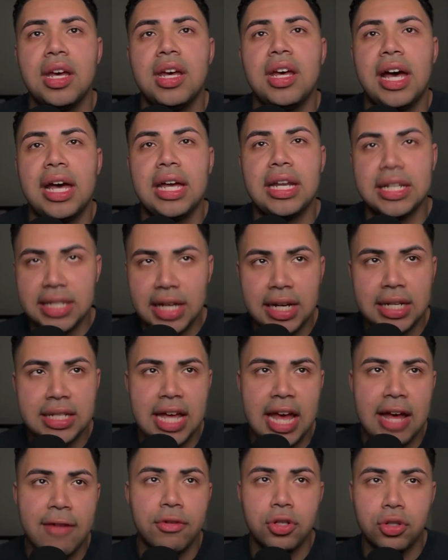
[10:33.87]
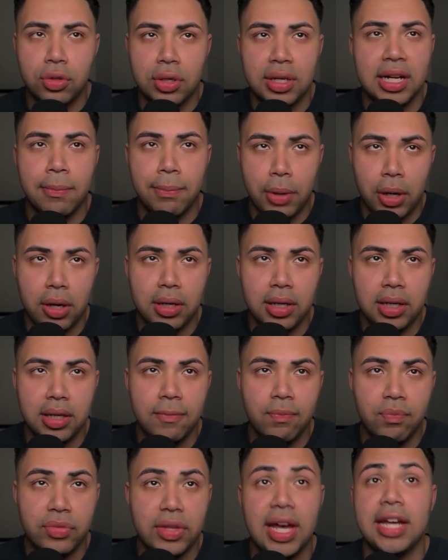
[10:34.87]
I decided to have a drink at a
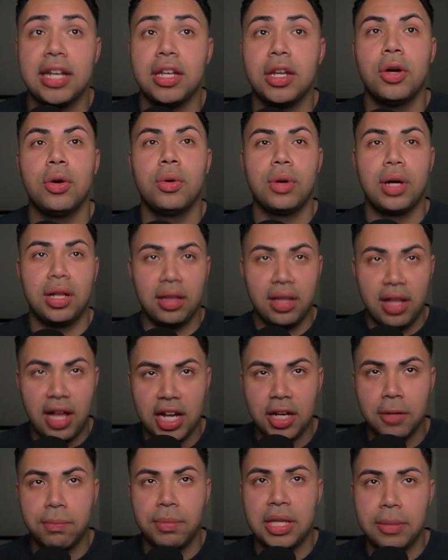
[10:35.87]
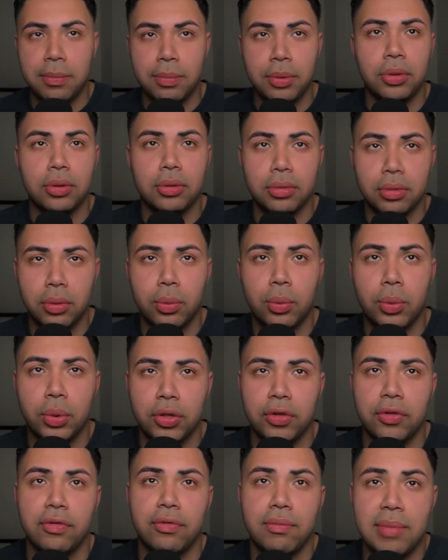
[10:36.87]
party. I know a lot of people would
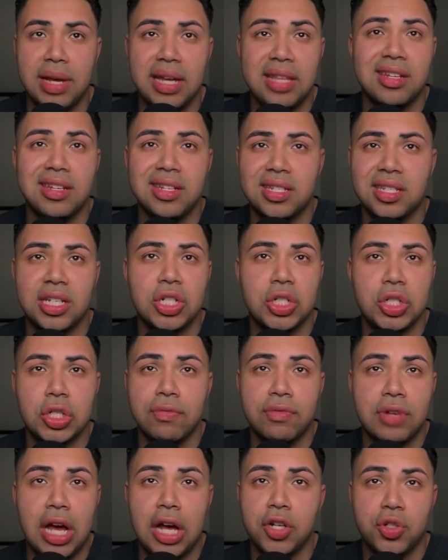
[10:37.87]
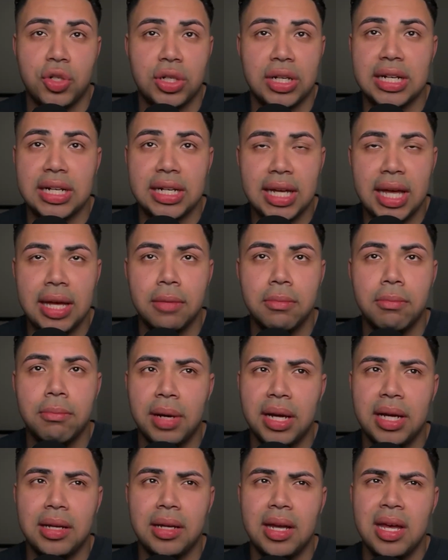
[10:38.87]
have made the decision of not drinking again,
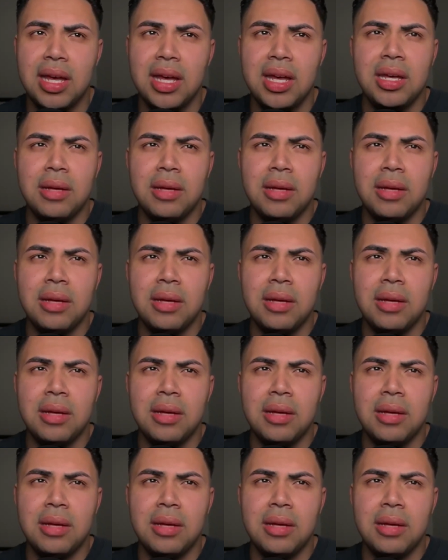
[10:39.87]
but